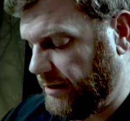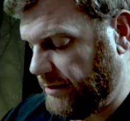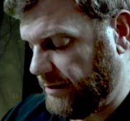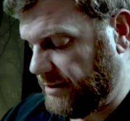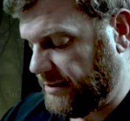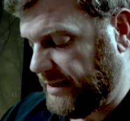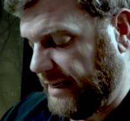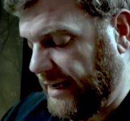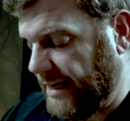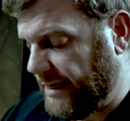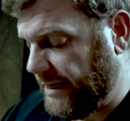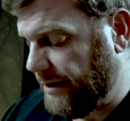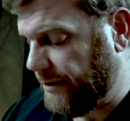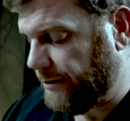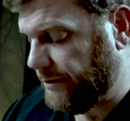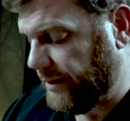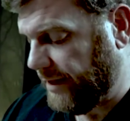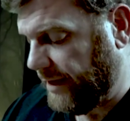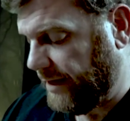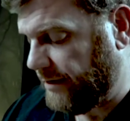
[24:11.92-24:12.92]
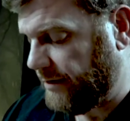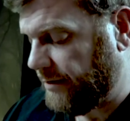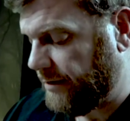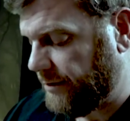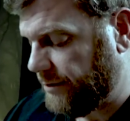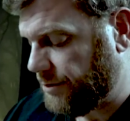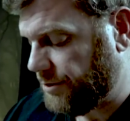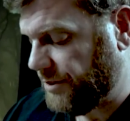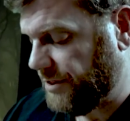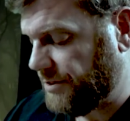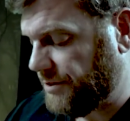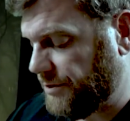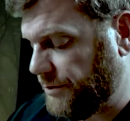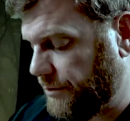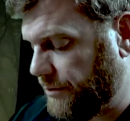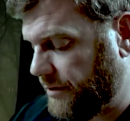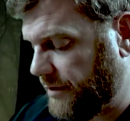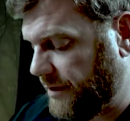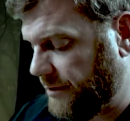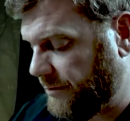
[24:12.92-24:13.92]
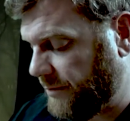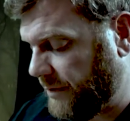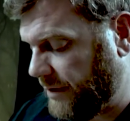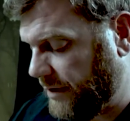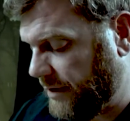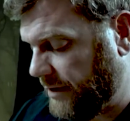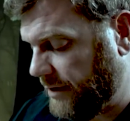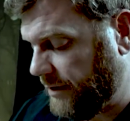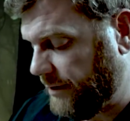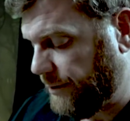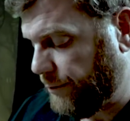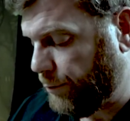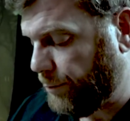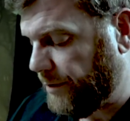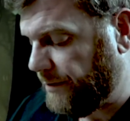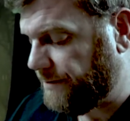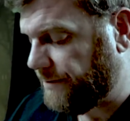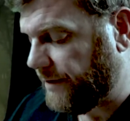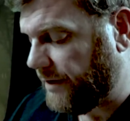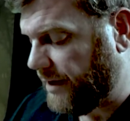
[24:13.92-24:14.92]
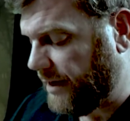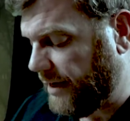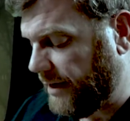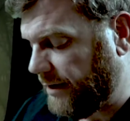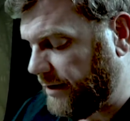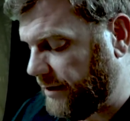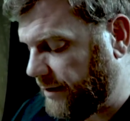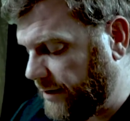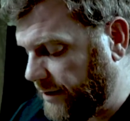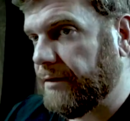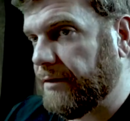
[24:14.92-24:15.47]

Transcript: "Stay here, then," she soothed him. "You'll be fine."